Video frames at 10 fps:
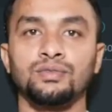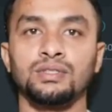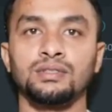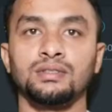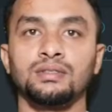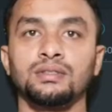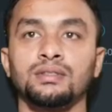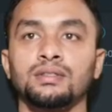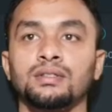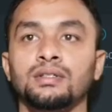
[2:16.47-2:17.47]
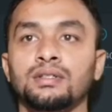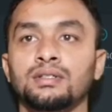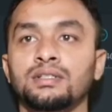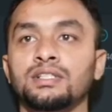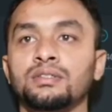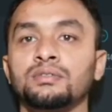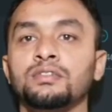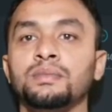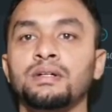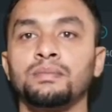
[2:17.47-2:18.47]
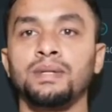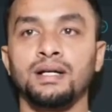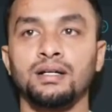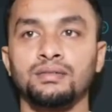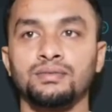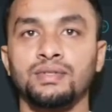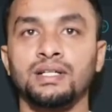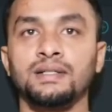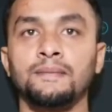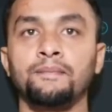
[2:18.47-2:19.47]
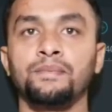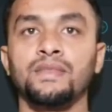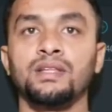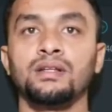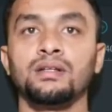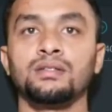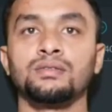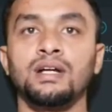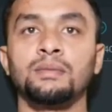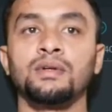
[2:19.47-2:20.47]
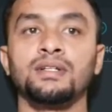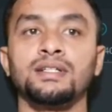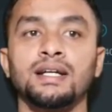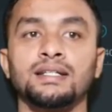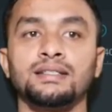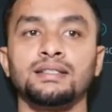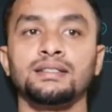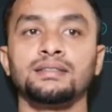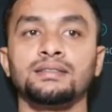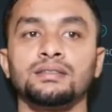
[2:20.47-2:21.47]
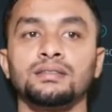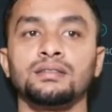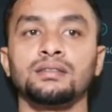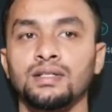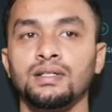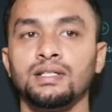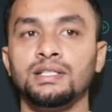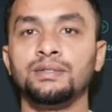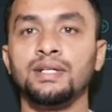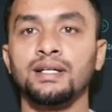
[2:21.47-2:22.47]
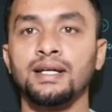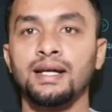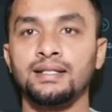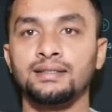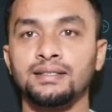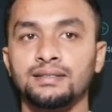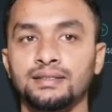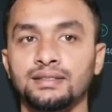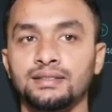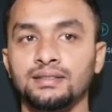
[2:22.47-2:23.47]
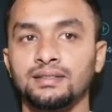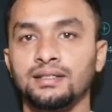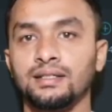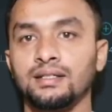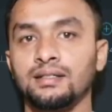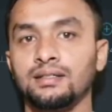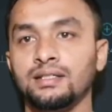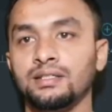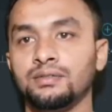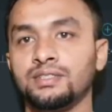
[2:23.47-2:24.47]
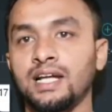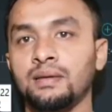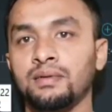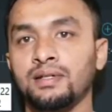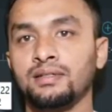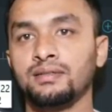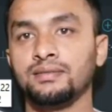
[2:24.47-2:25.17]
one. This one will be our background file. So I'm gonna drag it here. You can adjust it in your timeline.